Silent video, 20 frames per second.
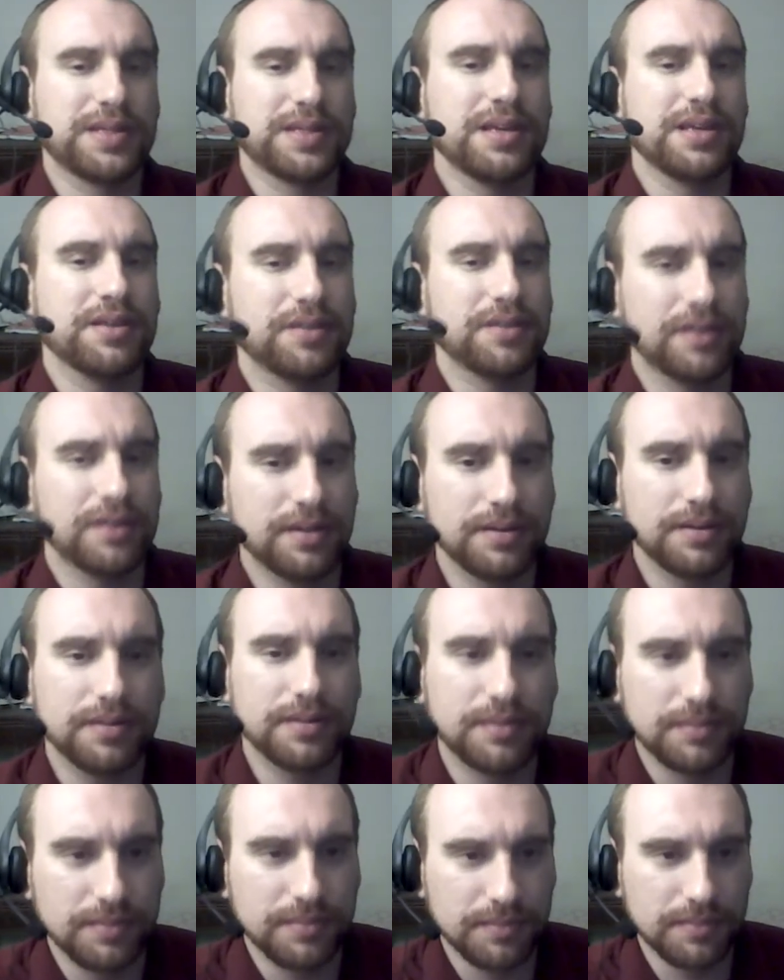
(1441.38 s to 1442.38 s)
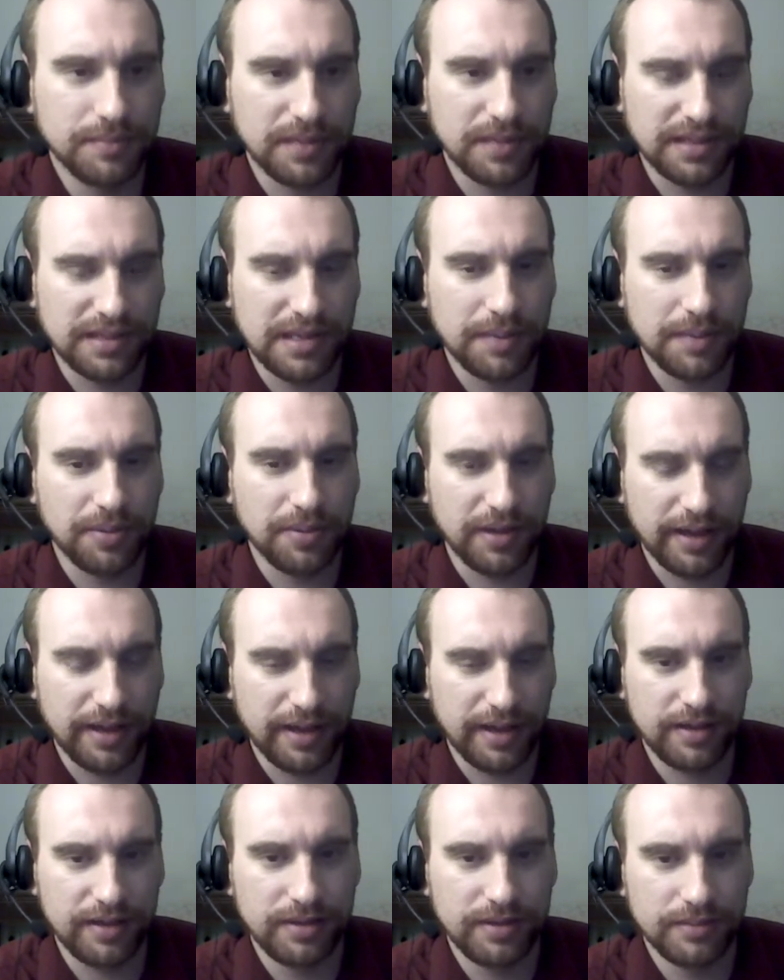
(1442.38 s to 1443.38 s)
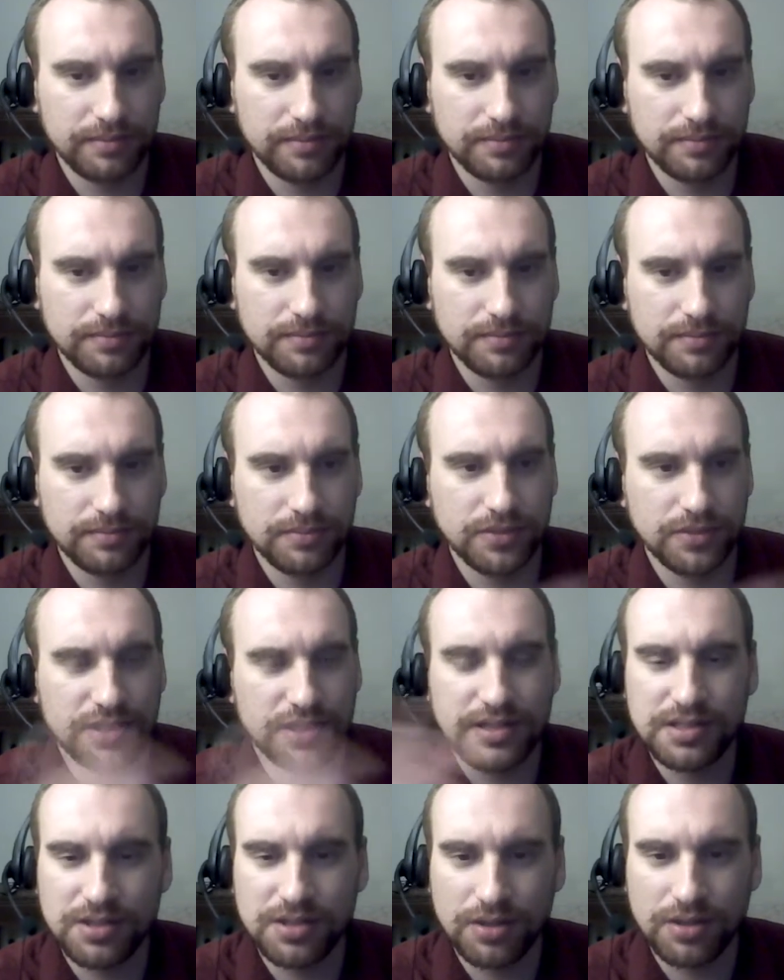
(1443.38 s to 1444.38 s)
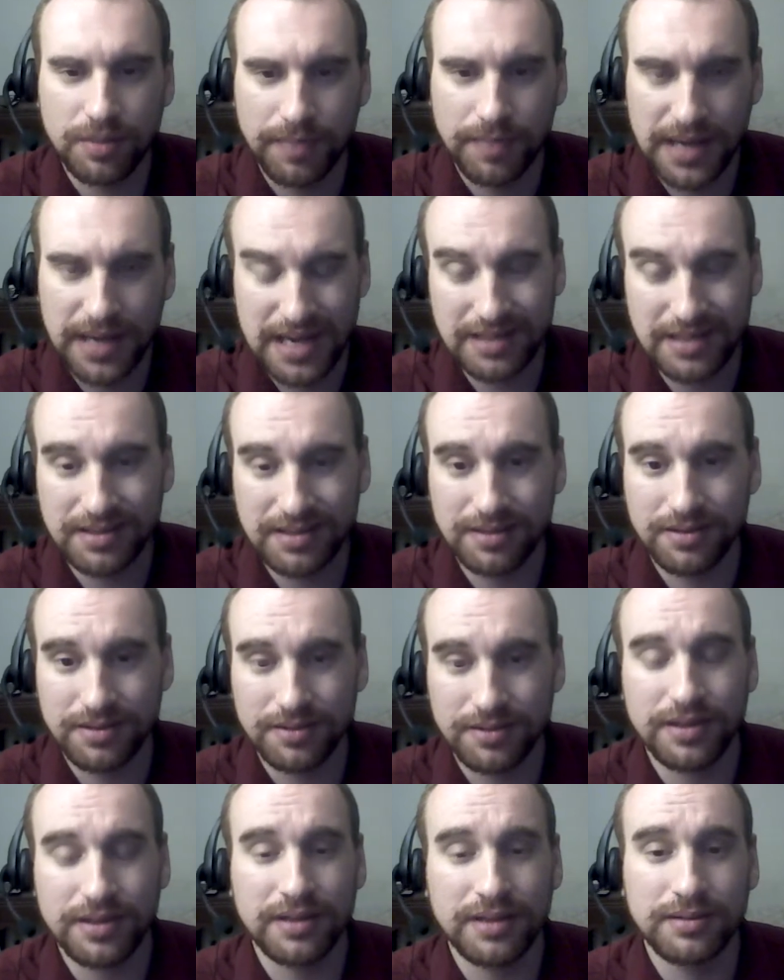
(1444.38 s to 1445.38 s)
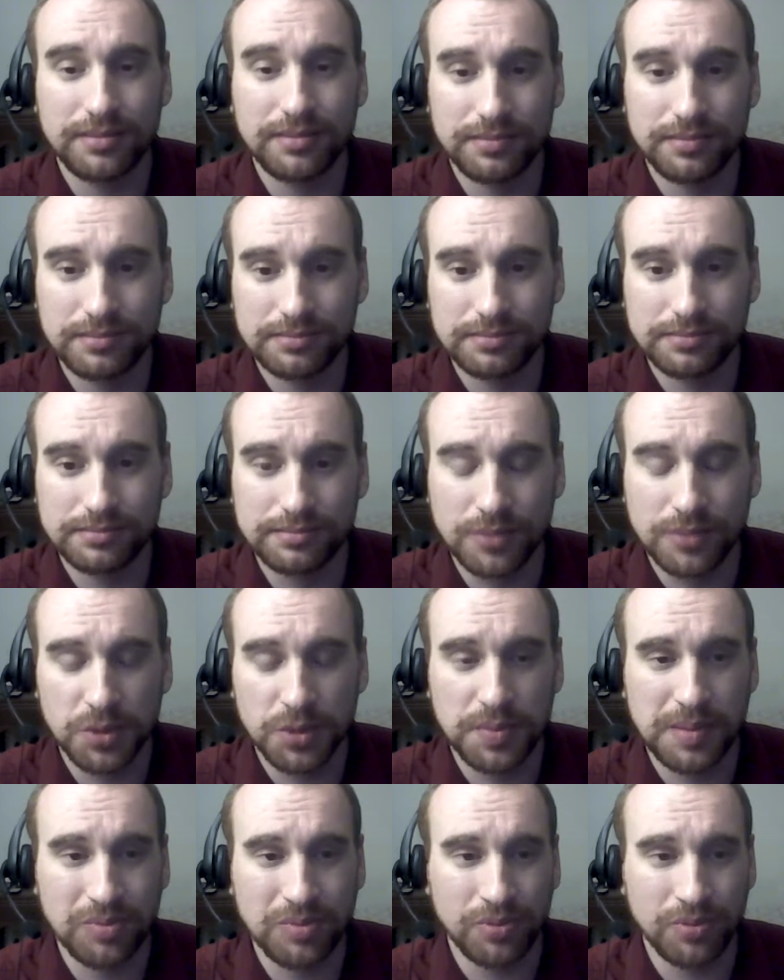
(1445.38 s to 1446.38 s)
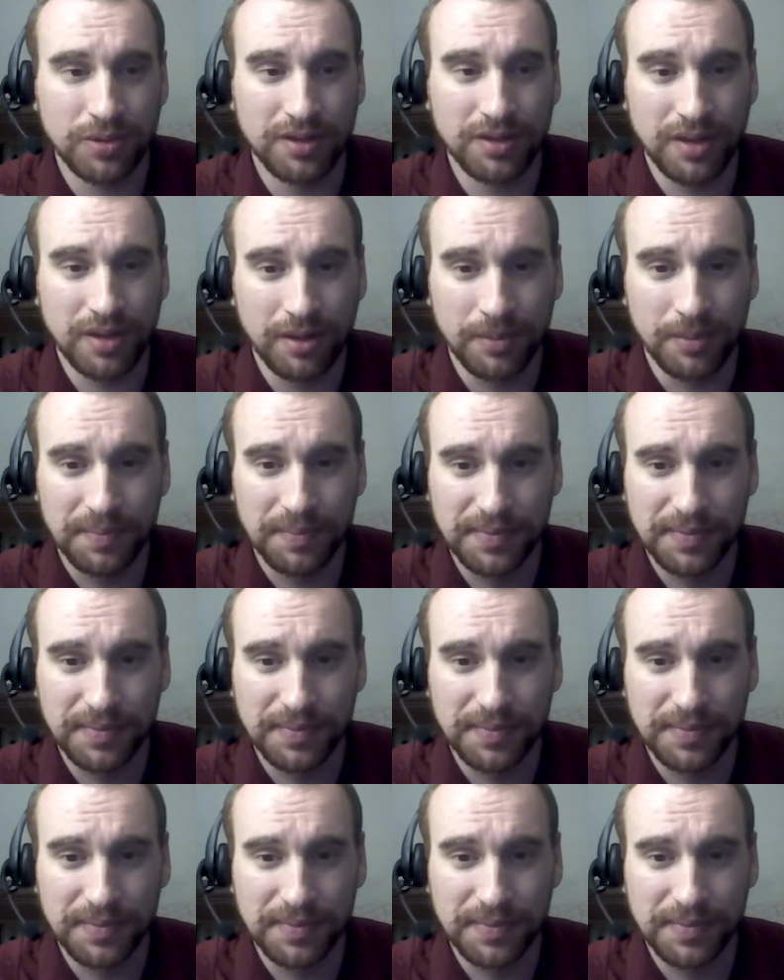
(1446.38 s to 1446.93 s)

the other example I had was I just took a painter that most people would know.